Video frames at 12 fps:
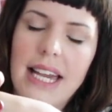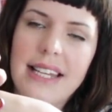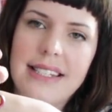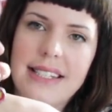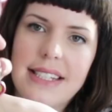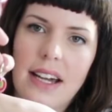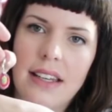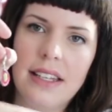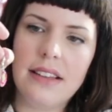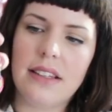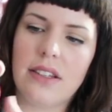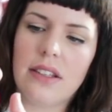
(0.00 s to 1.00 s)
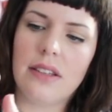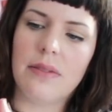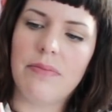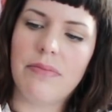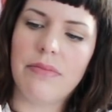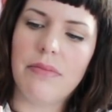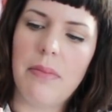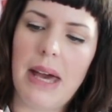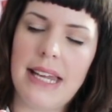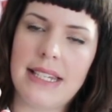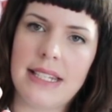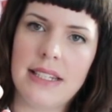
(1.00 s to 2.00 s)
It's this tiny little
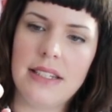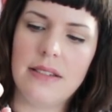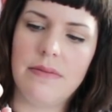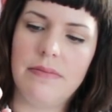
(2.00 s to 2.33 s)
pendant,